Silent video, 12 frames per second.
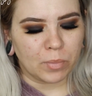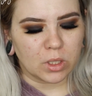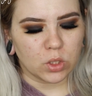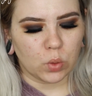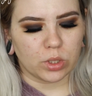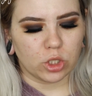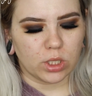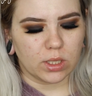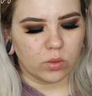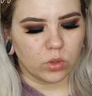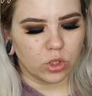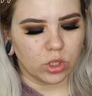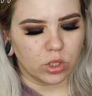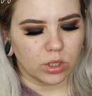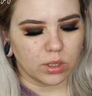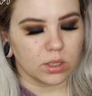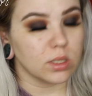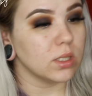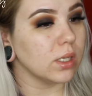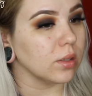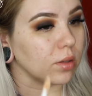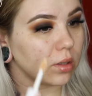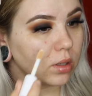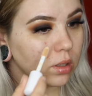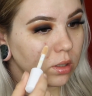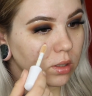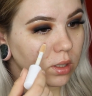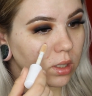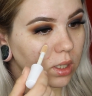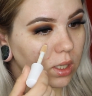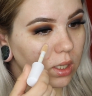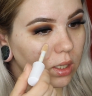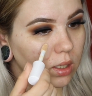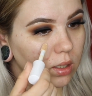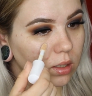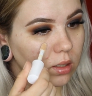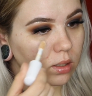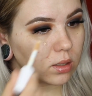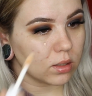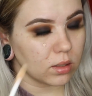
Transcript: So what she did was she took concealer and,